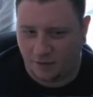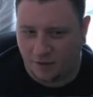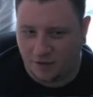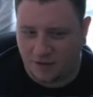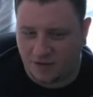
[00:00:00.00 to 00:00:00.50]

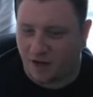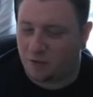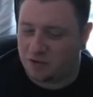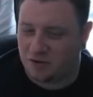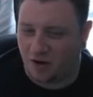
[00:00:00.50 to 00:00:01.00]
This guy
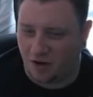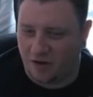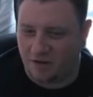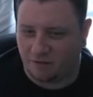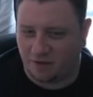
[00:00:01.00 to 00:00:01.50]
was not
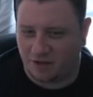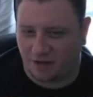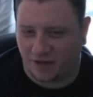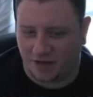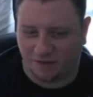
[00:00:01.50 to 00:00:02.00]
in the
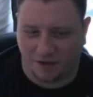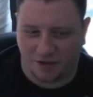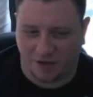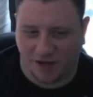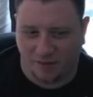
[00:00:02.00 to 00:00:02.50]
original NES
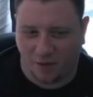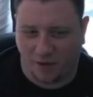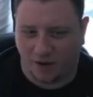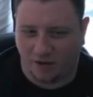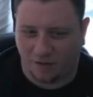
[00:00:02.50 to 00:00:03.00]
version that I'm
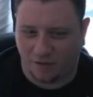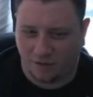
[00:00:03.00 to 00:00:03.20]
aware of.